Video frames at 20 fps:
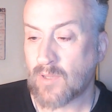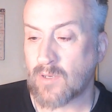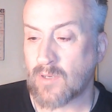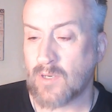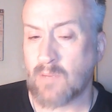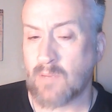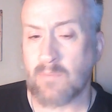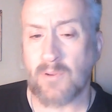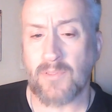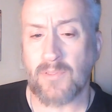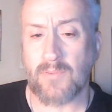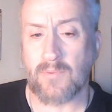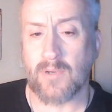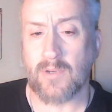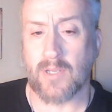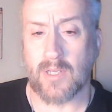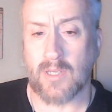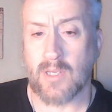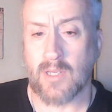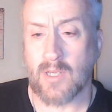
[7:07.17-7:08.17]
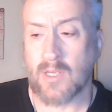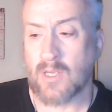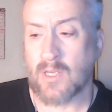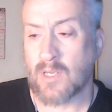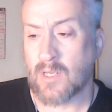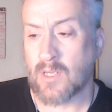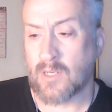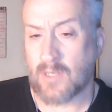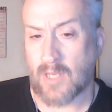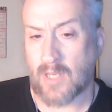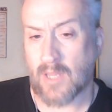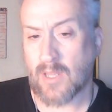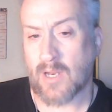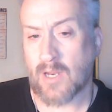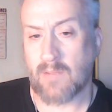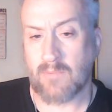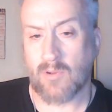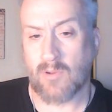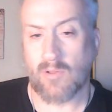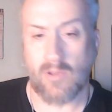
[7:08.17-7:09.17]
Number 3, now that
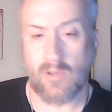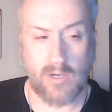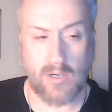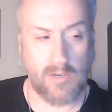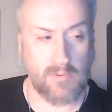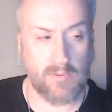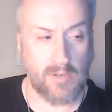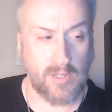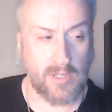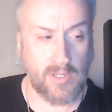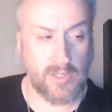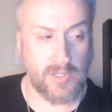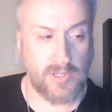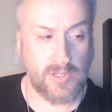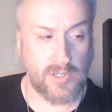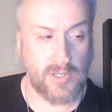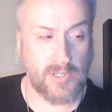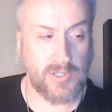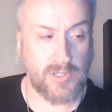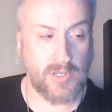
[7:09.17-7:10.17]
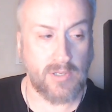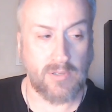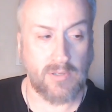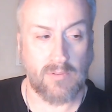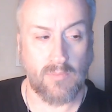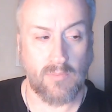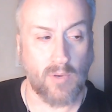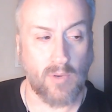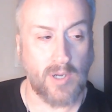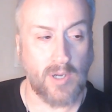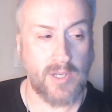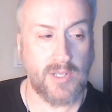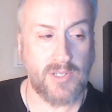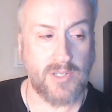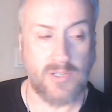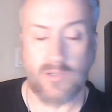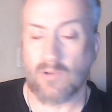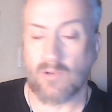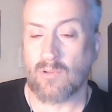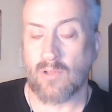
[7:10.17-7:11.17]
I'm no longer religious, what
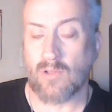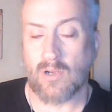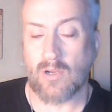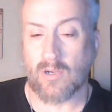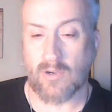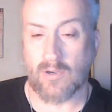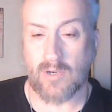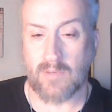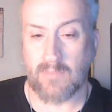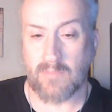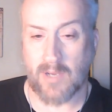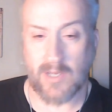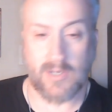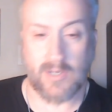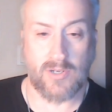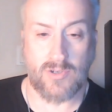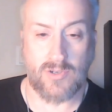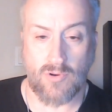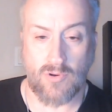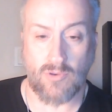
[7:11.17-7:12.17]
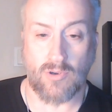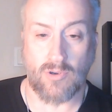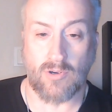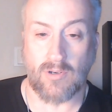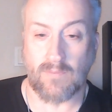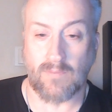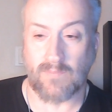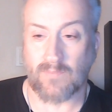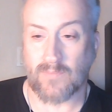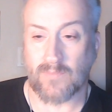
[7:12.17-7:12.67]
is no longer in my control?